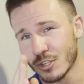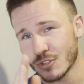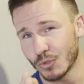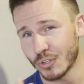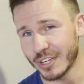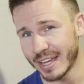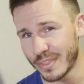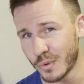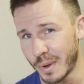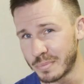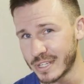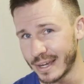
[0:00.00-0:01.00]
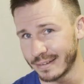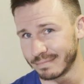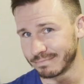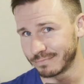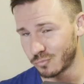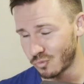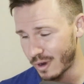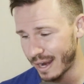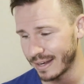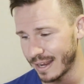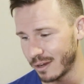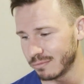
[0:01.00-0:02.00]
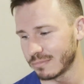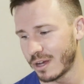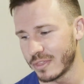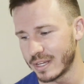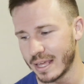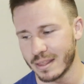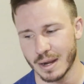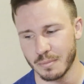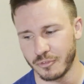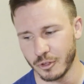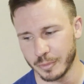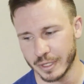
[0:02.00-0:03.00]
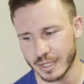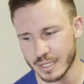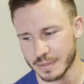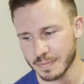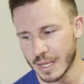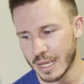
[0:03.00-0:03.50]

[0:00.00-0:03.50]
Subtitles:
So looking at the website right now, on the day that I'm filming this,